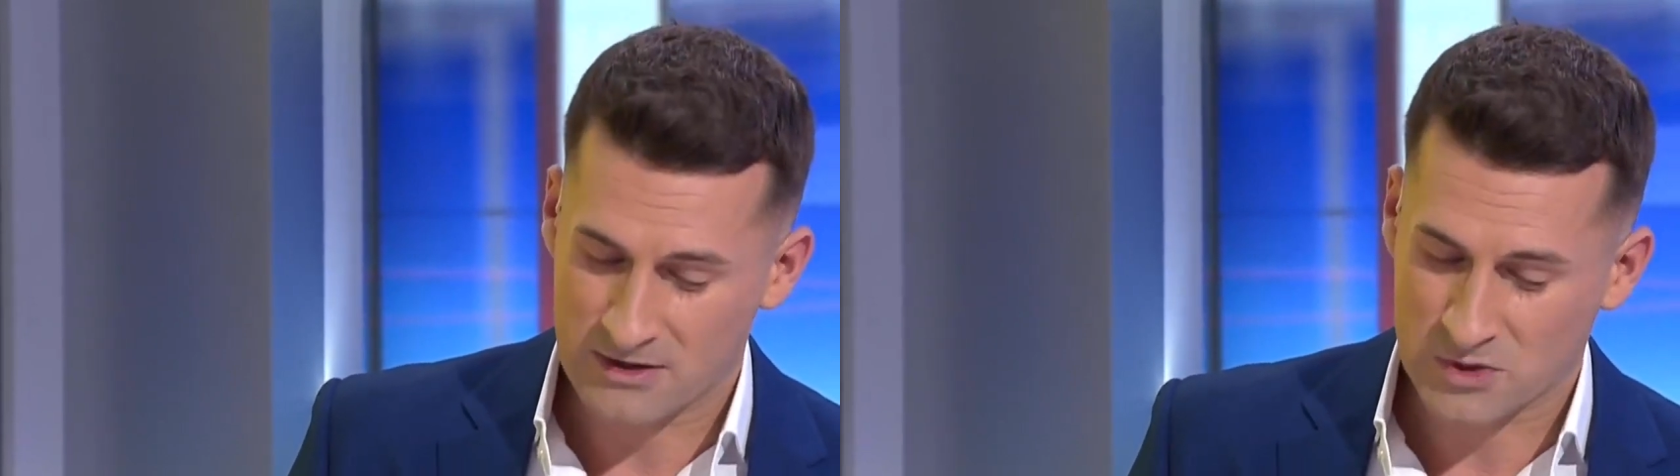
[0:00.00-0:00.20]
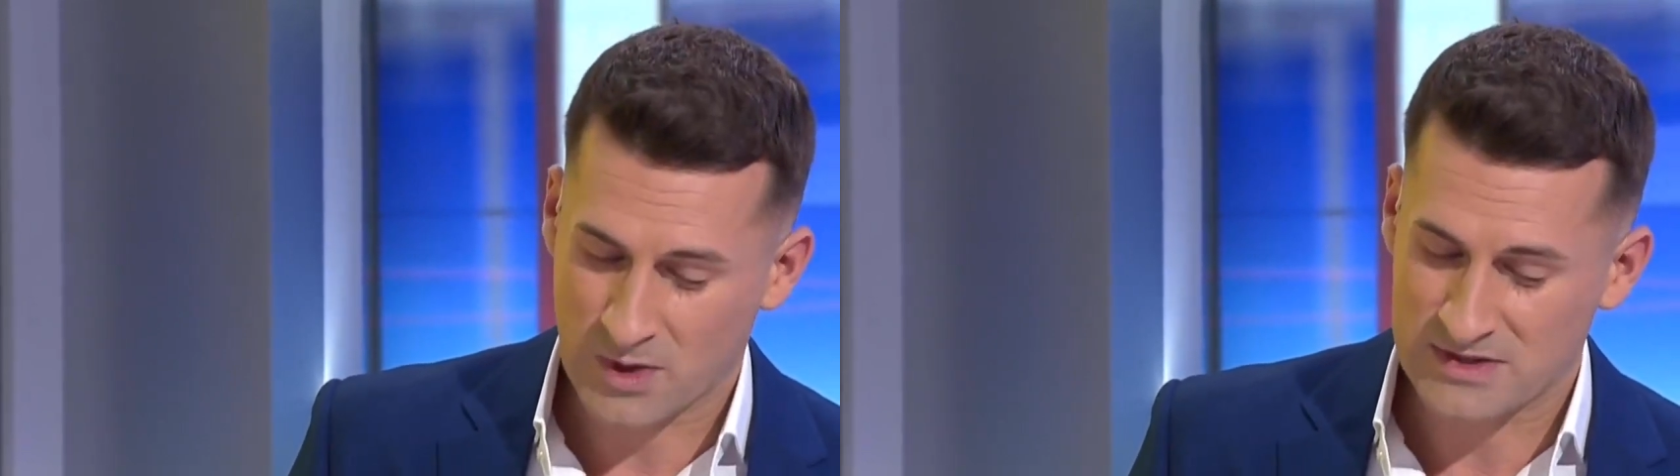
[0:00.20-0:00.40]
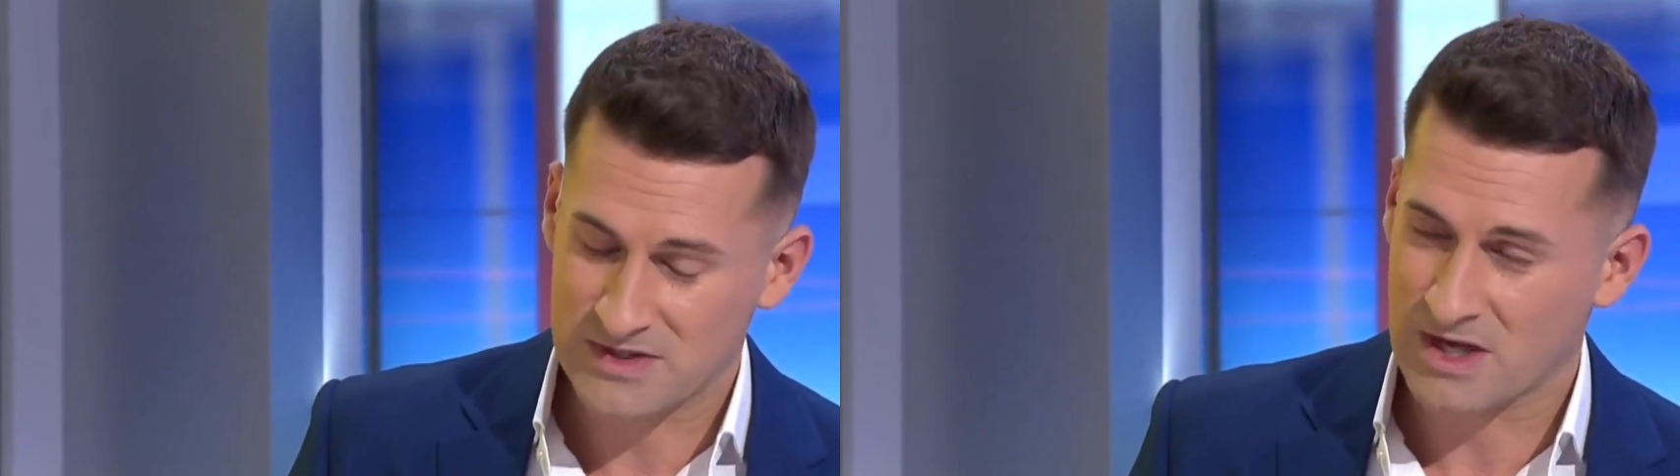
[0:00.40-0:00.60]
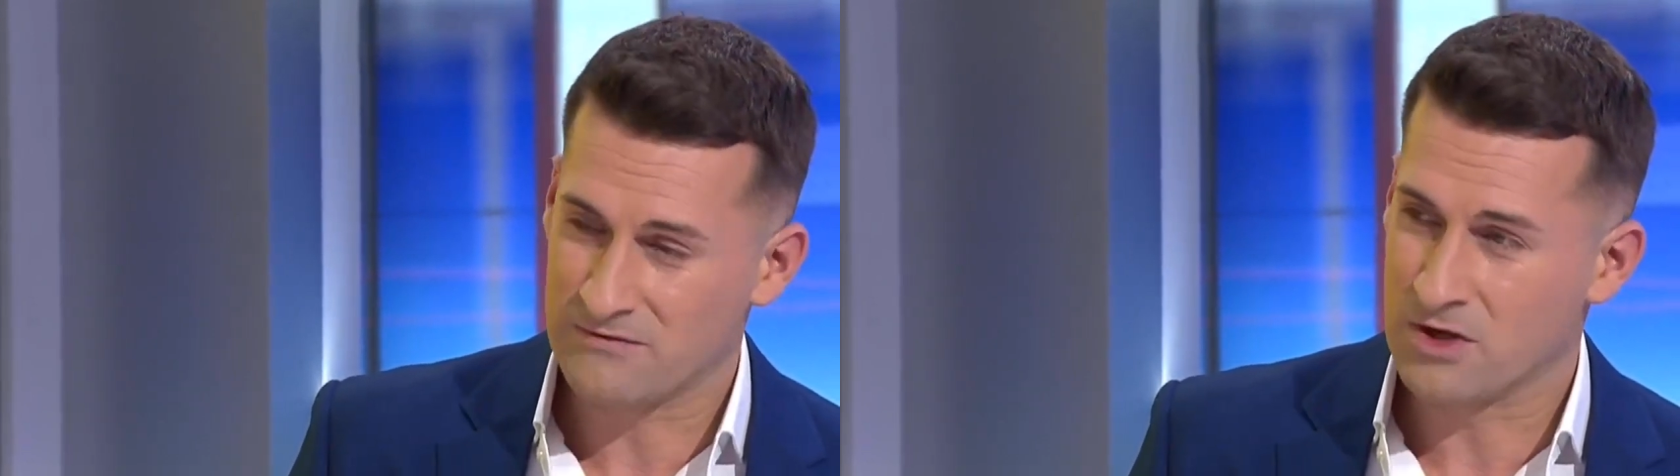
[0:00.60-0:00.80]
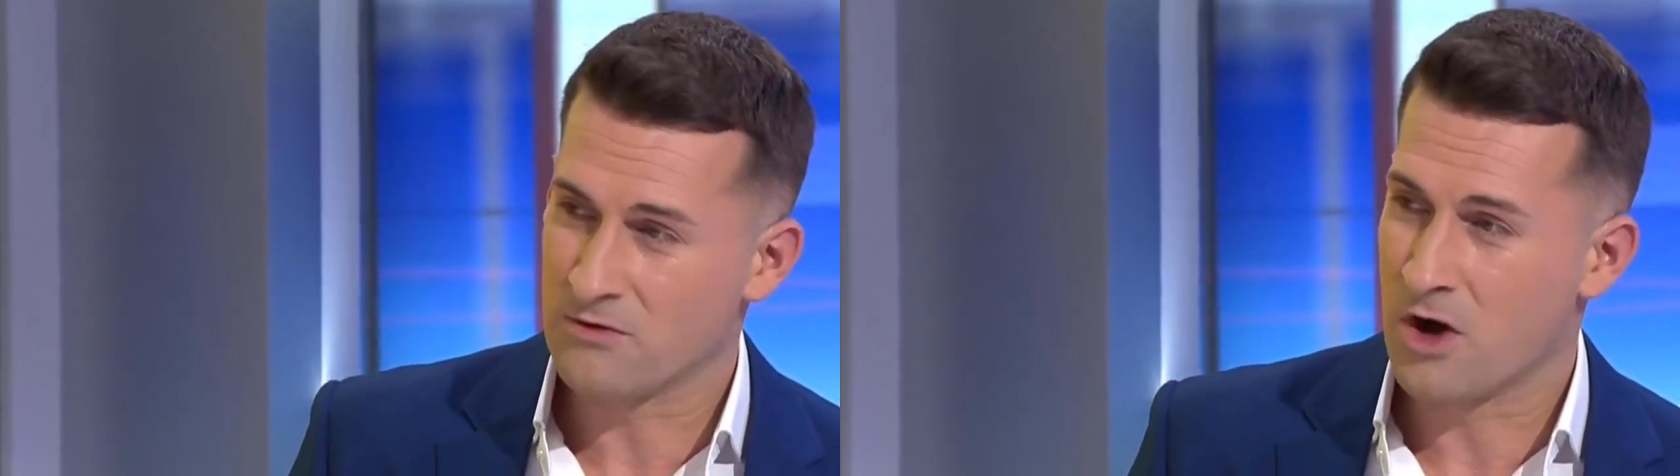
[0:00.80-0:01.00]
The
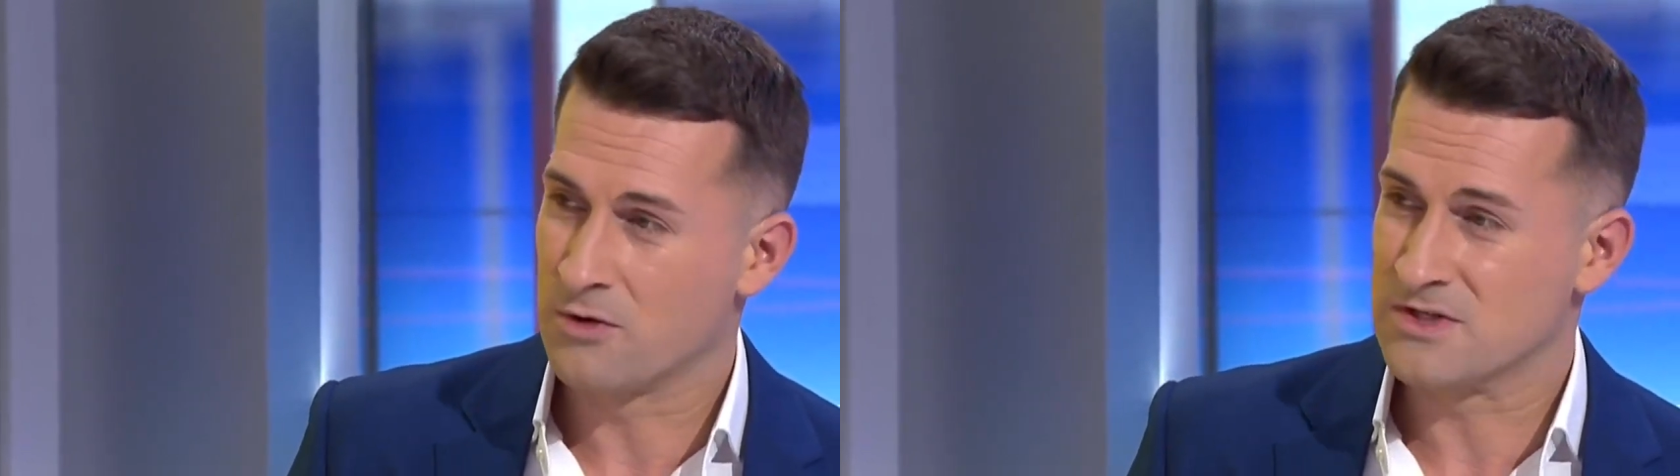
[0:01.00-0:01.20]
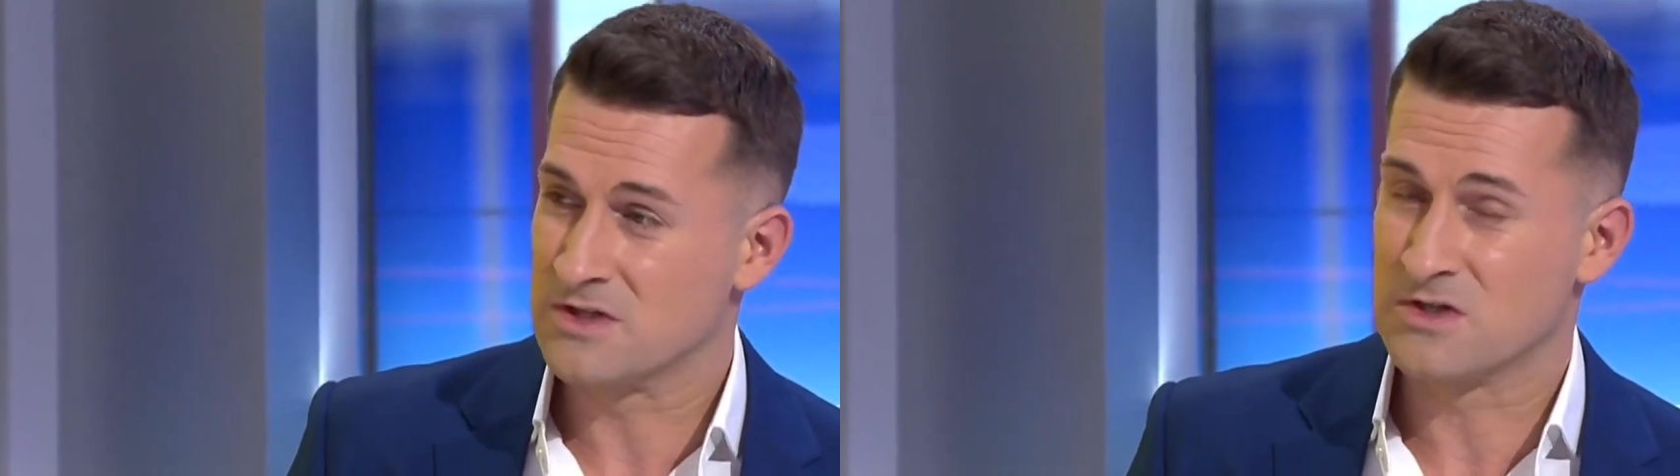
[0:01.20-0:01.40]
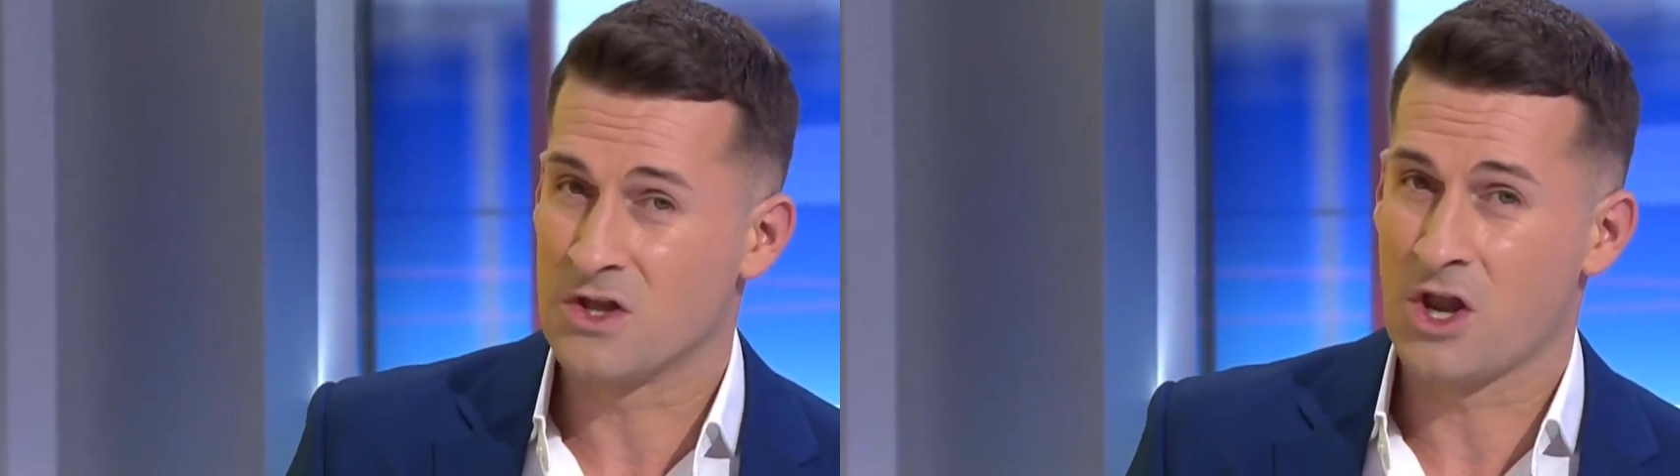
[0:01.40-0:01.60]
twenty-seven-year-old is into the